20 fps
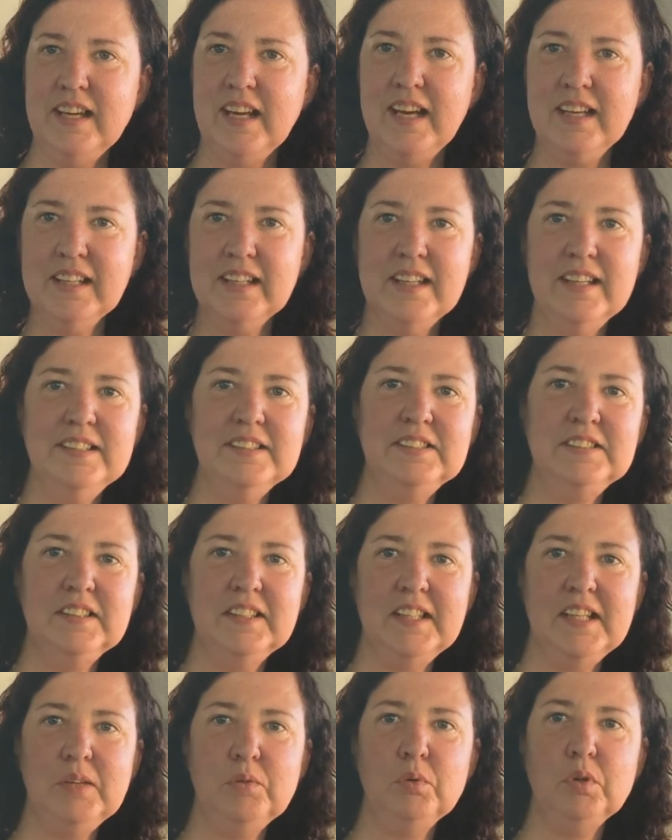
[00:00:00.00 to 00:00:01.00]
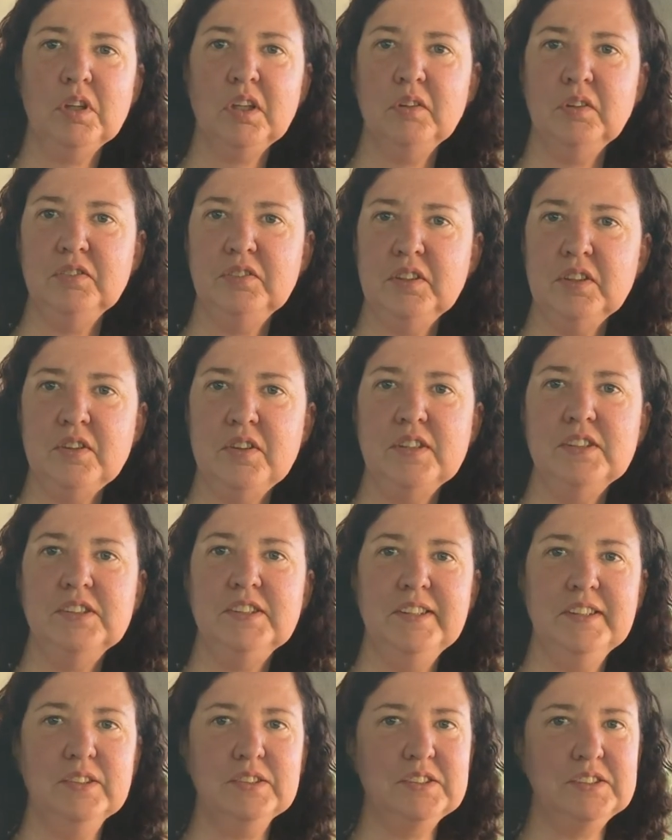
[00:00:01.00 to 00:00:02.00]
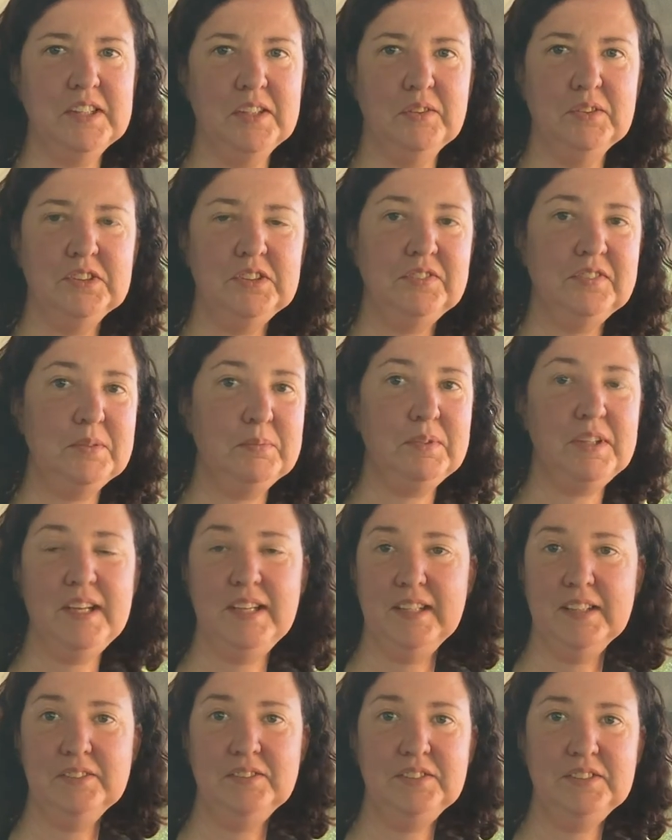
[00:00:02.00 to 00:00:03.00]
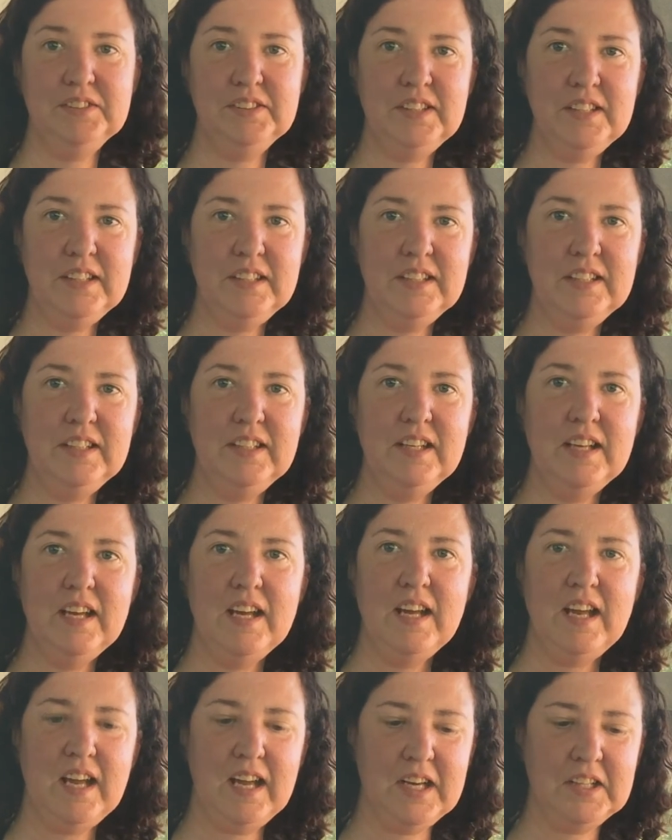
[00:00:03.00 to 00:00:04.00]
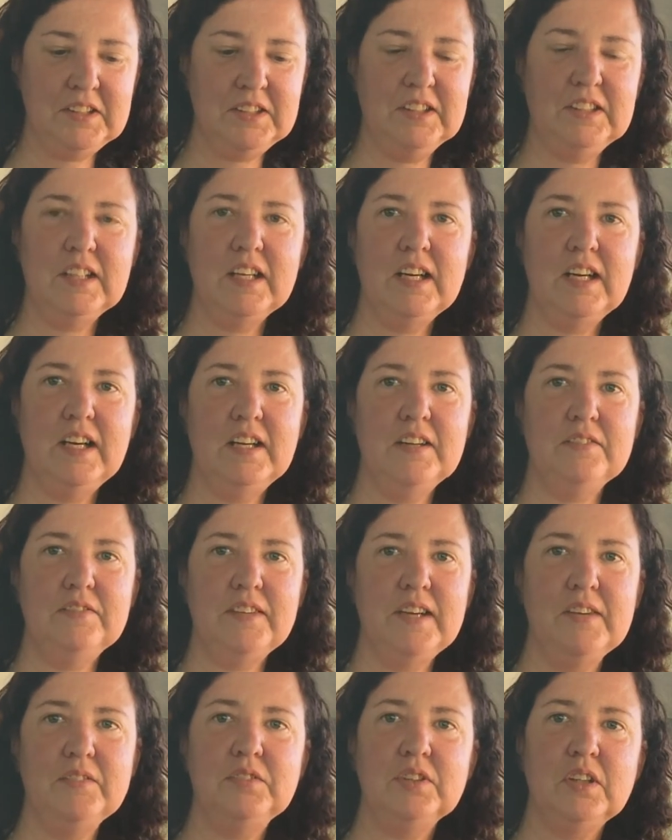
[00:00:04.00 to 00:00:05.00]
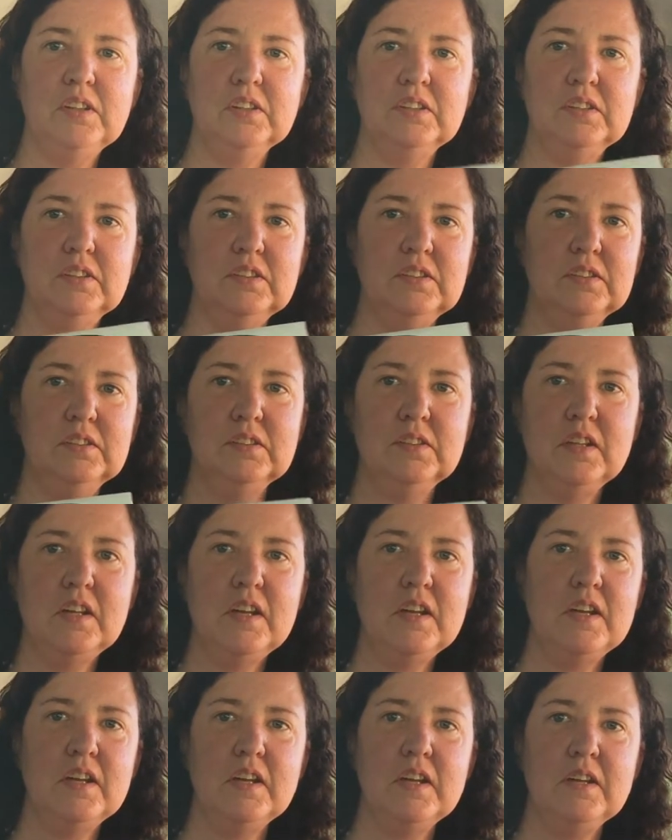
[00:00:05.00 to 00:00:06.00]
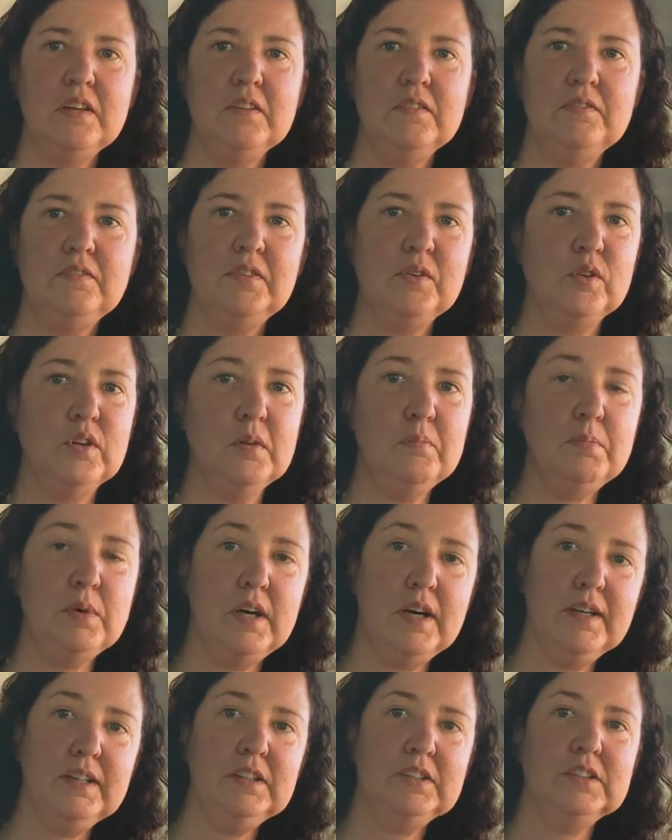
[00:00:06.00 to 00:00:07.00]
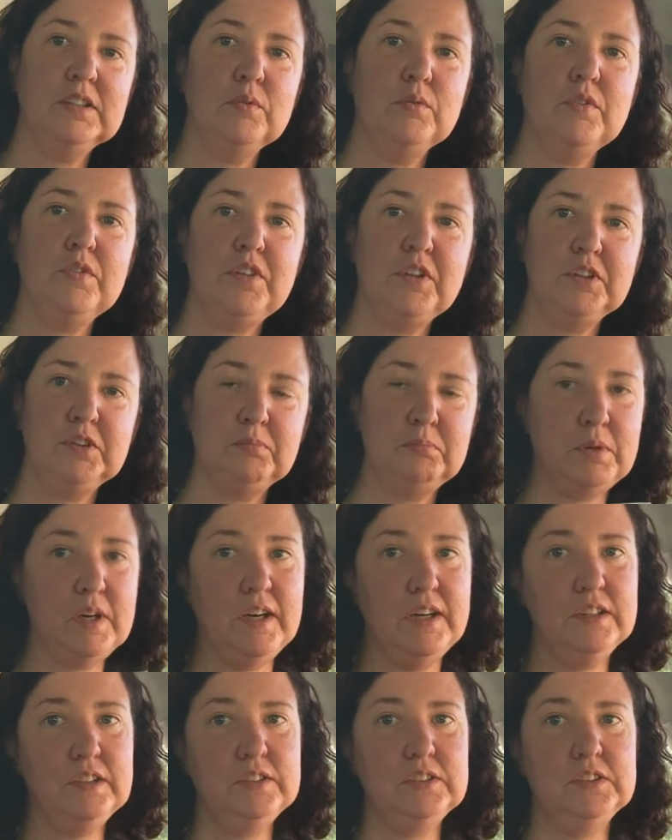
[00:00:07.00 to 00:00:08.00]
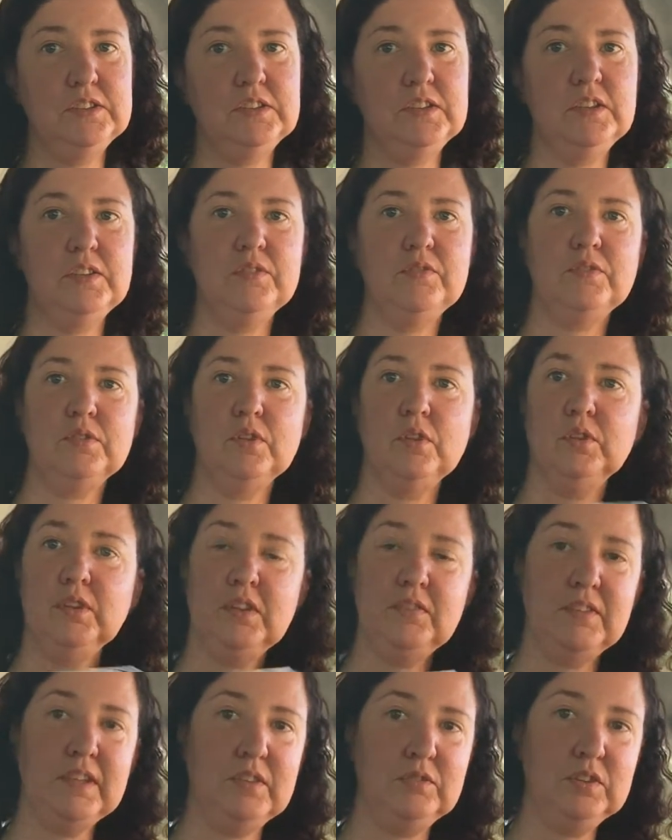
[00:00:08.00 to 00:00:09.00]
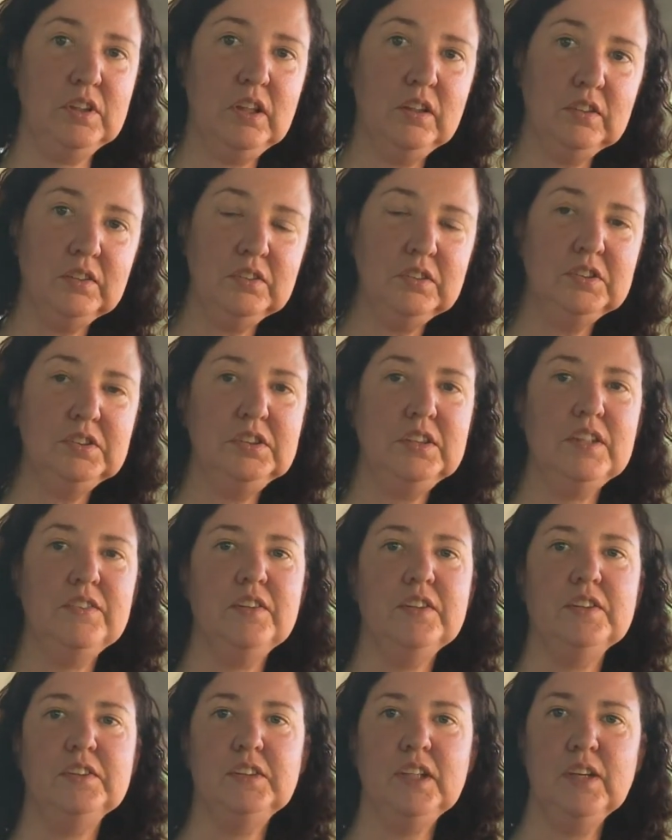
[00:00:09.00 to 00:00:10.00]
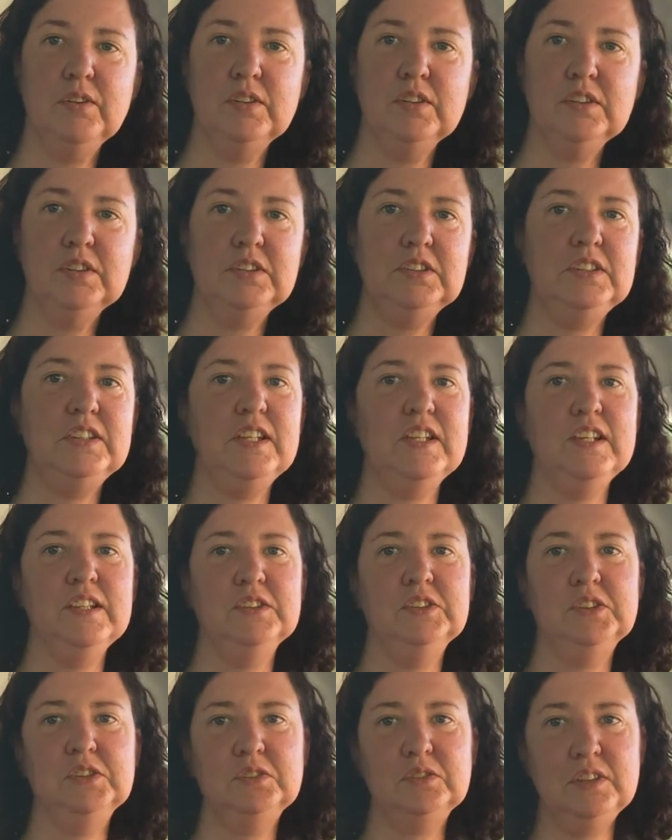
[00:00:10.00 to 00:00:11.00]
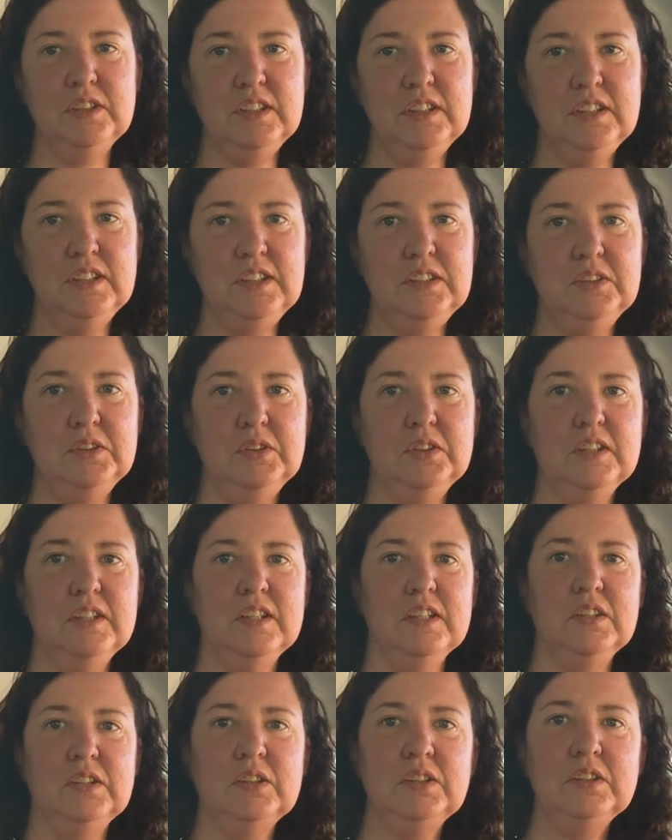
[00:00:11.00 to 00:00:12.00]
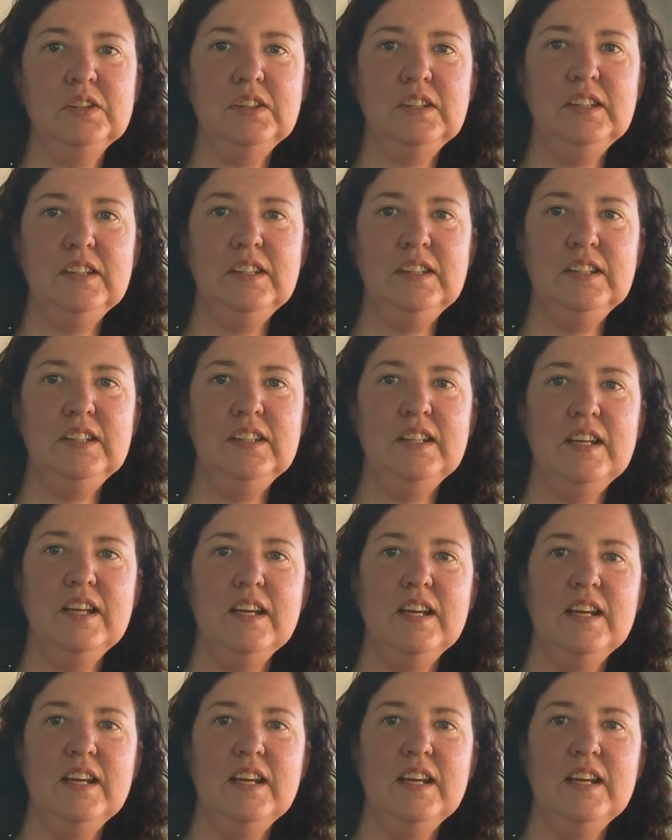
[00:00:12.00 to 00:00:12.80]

Hi guys, today we're going to review the Zinger sandwich from KFC. actually got a $5 fill-up box, and with this box, for only $5, you get the sandwich, you get a drink, you get a cookie,